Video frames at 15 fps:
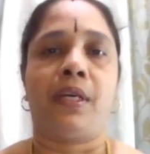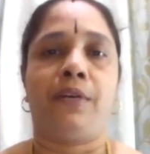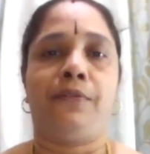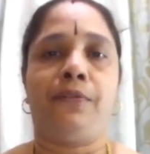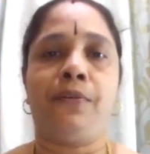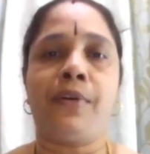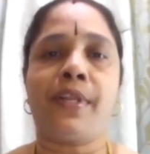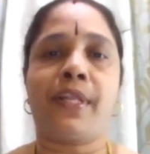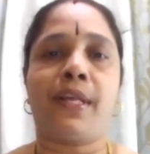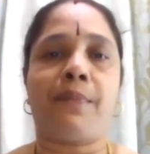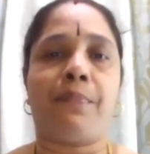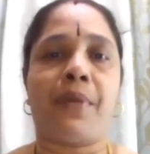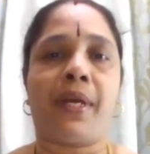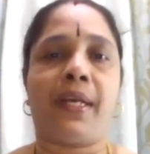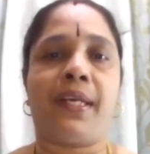Food
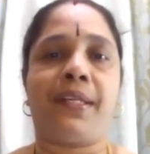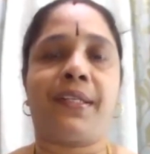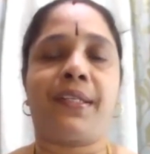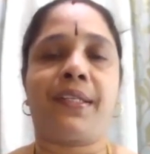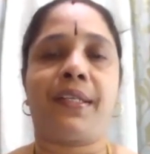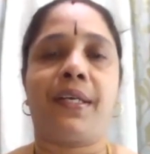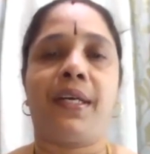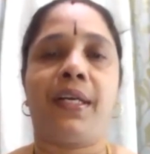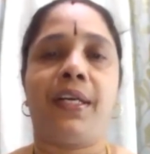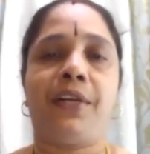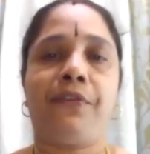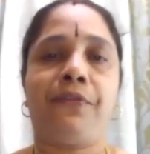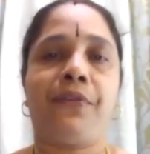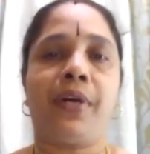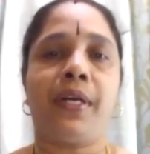supplies
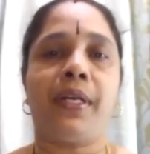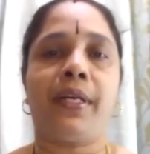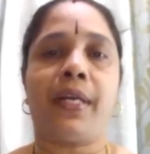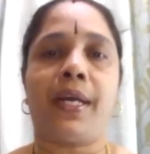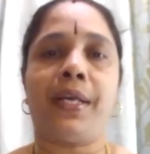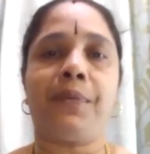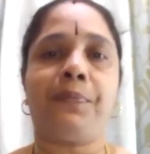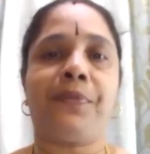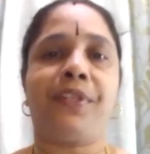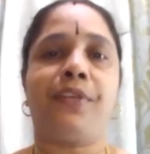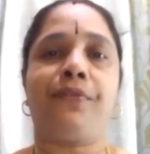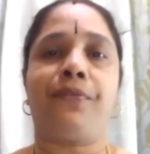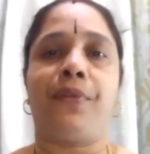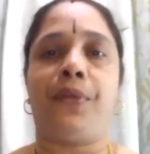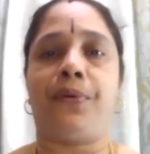different types
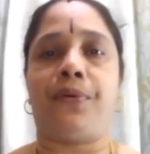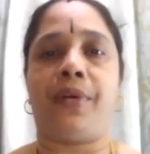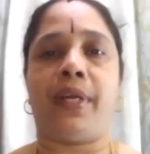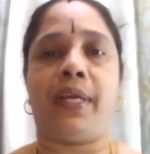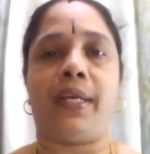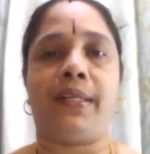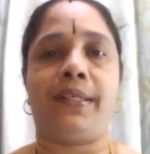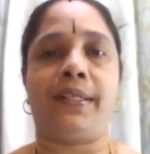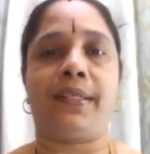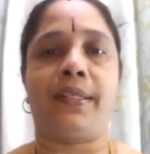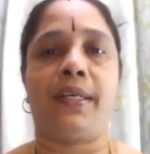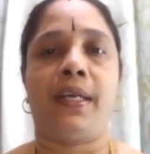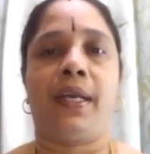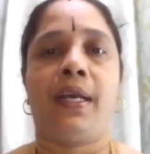of nutrients